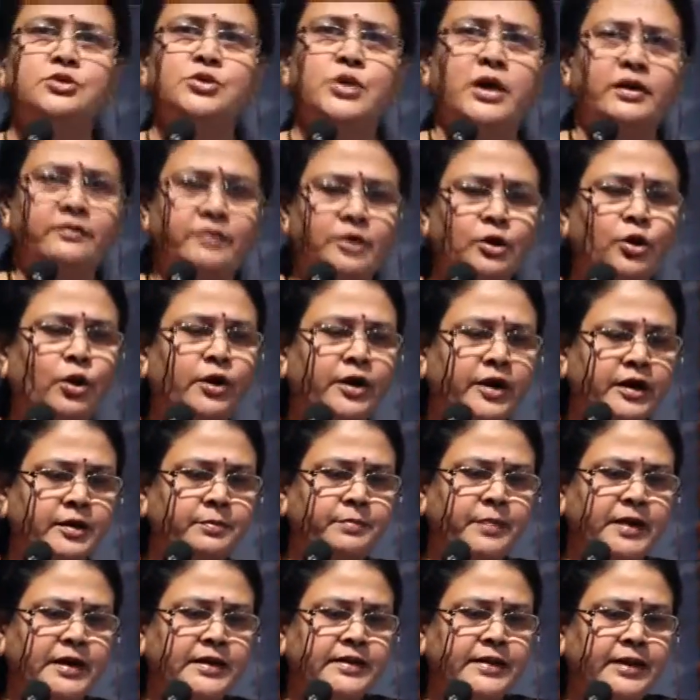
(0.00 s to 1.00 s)
So I will not
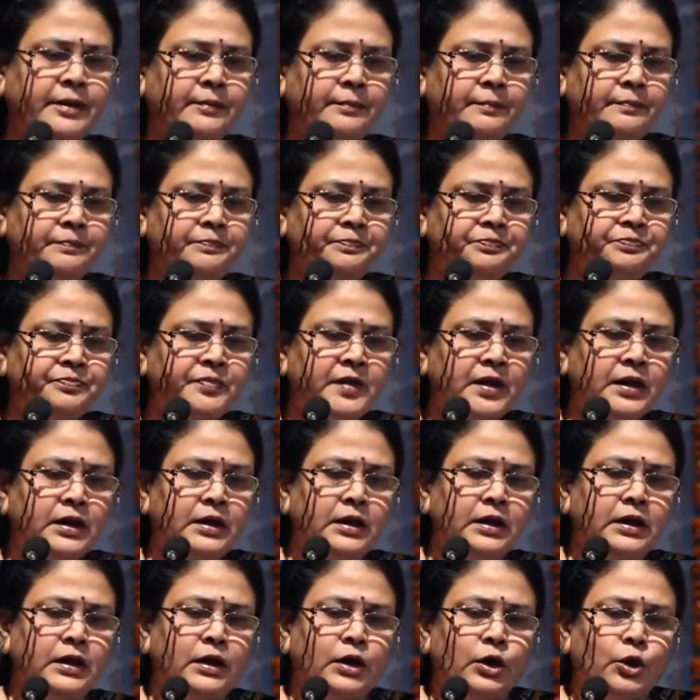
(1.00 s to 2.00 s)
repeat them.
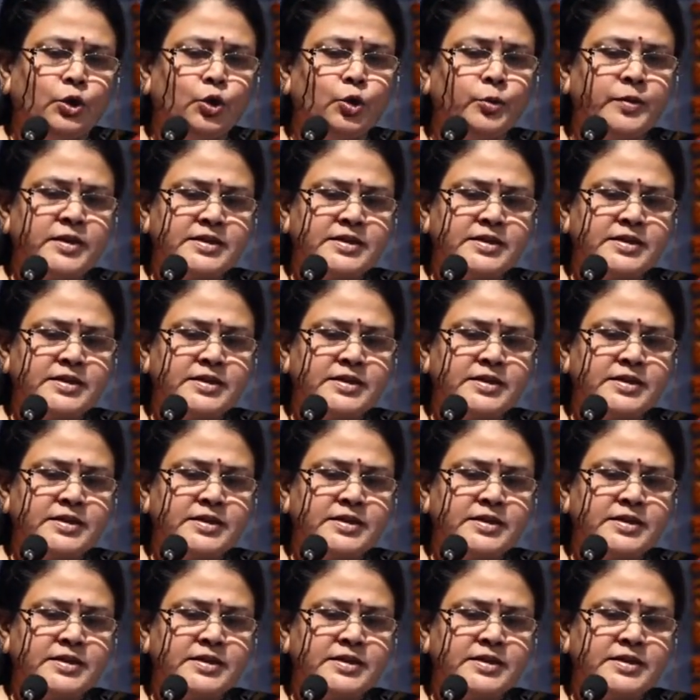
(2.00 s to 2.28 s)
To